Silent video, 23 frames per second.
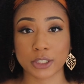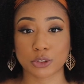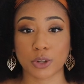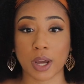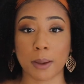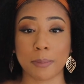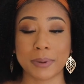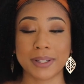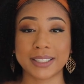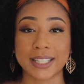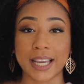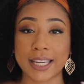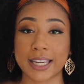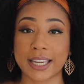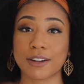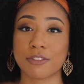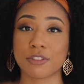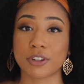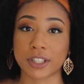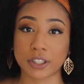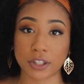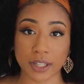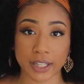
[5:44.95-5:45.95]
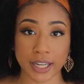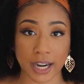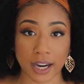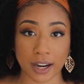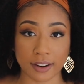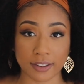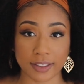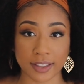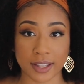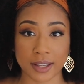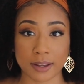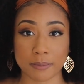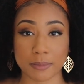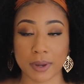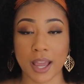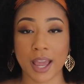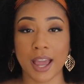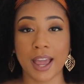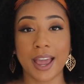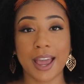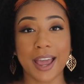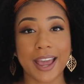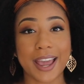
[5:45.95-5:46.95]
So I've been taking really good care of them
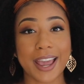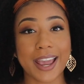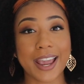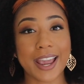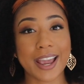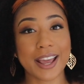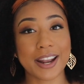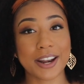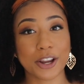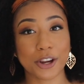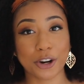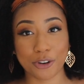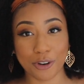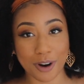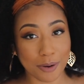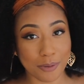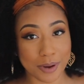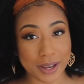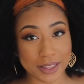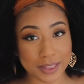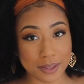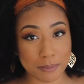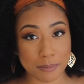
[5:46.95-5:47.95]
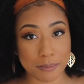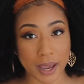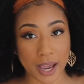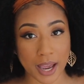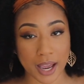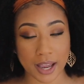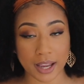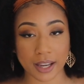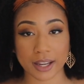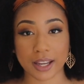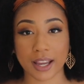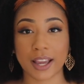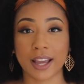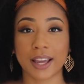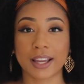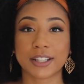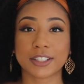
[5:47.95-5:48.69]
and growing them back.